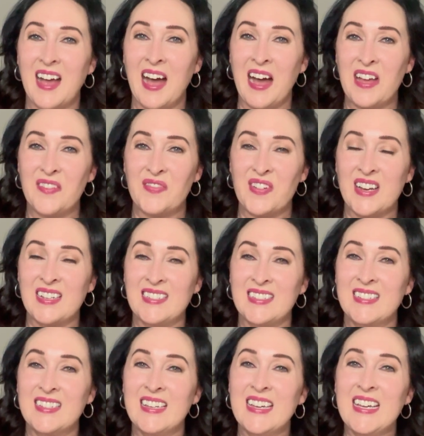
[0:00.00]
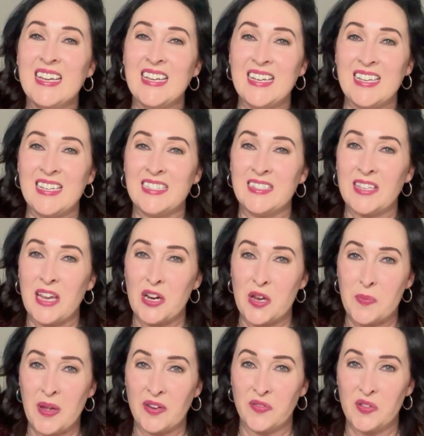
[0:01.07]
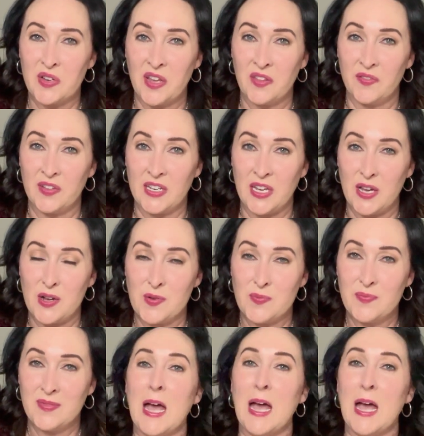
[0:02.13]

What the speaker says: Hi, friend. It's Kerri back for another video.